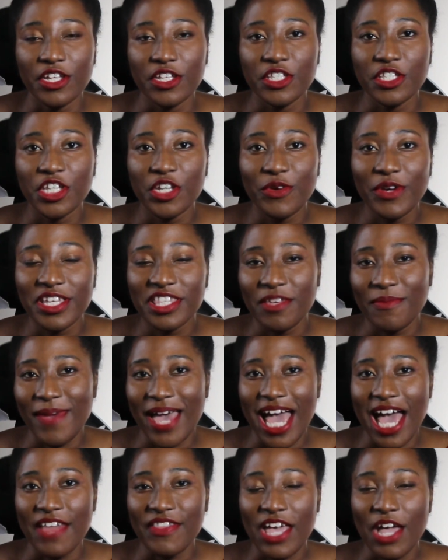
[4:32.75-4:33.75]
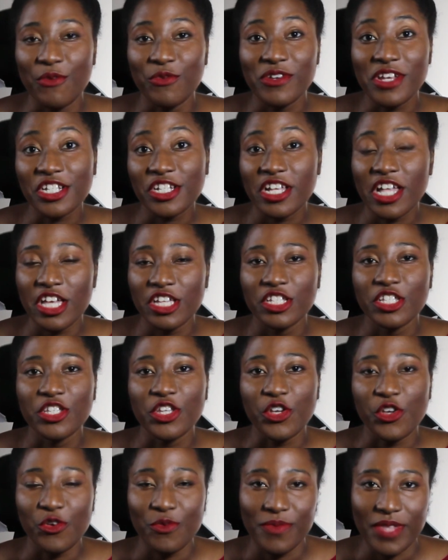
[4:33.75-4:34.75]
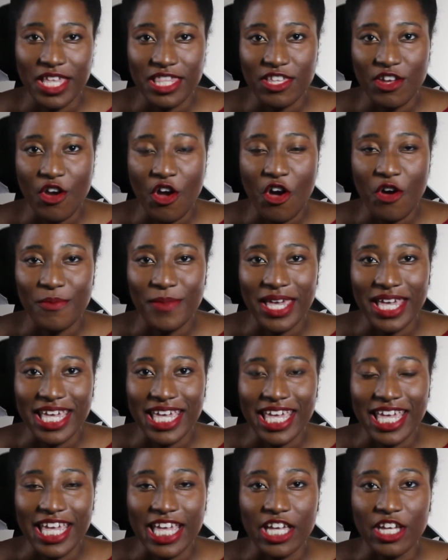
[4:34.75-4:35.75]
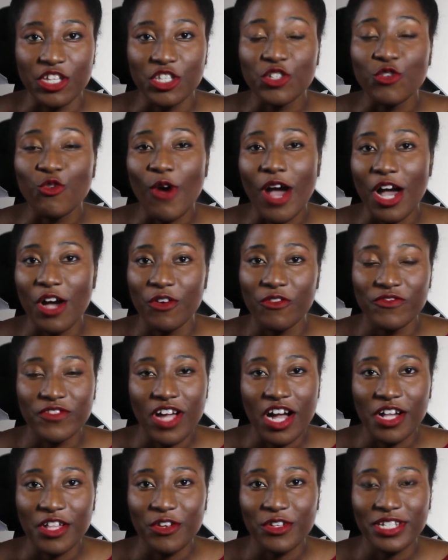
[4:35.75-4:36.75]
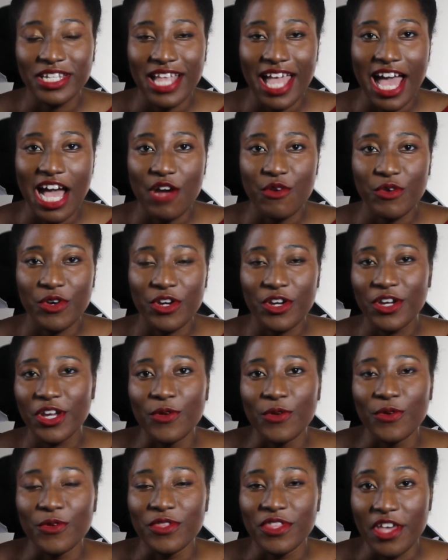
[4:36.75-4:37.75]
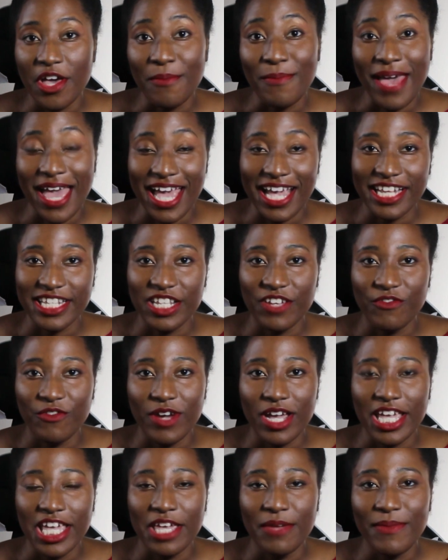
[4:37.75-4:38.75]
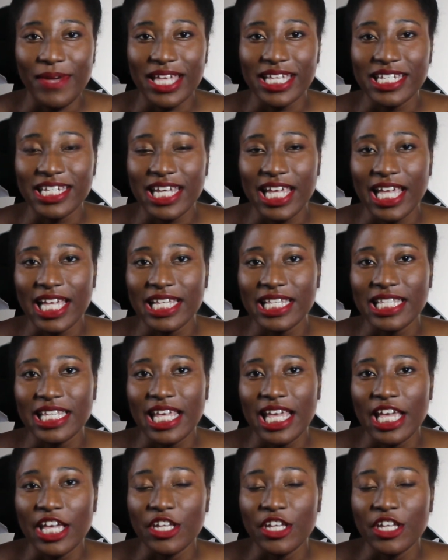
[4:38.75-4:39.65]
Doing the math, and we're just going to assume that they're all making $12 an hour, the max of what he mentioned.